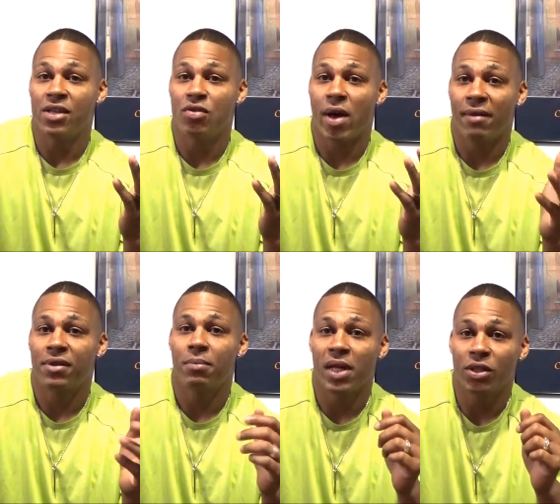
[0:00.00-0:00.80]
you have
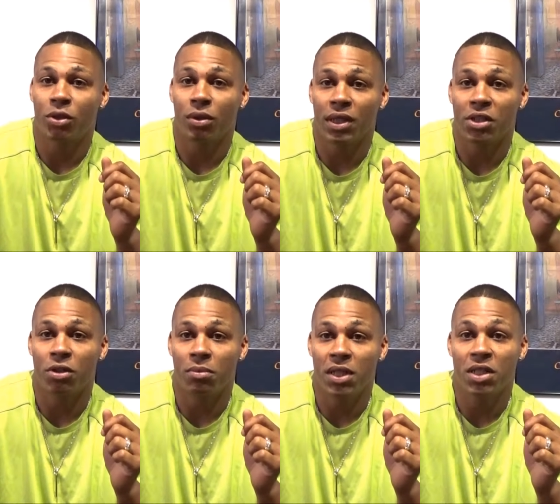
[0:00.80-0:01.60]
to make sure that
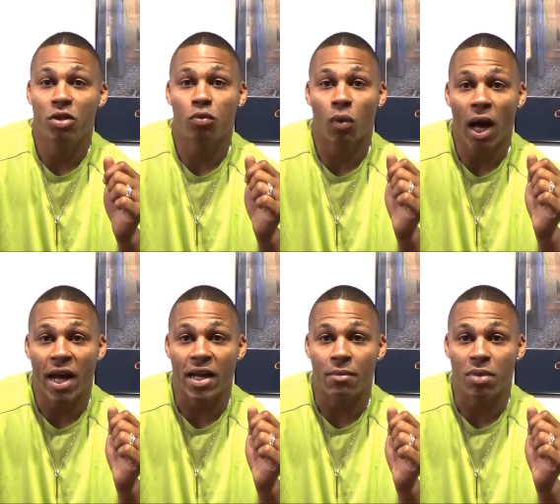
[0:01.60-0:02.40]
your money's
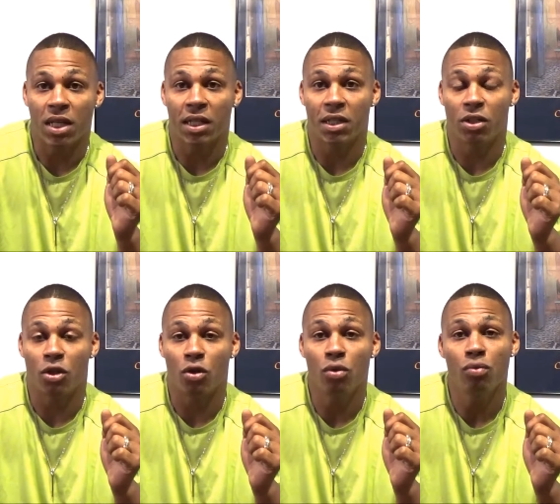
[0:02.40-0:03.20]
right
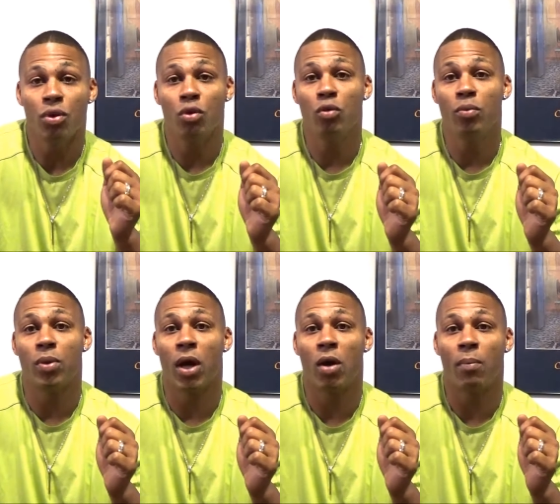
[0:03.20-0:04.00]
because YouTube
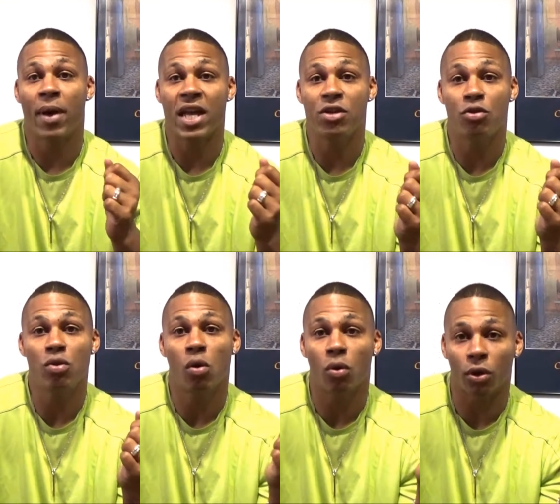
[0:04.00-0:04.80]
pays you
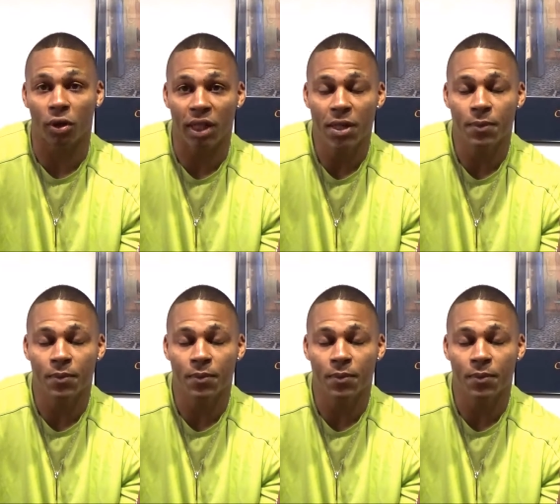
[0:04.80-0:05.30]
quarterly.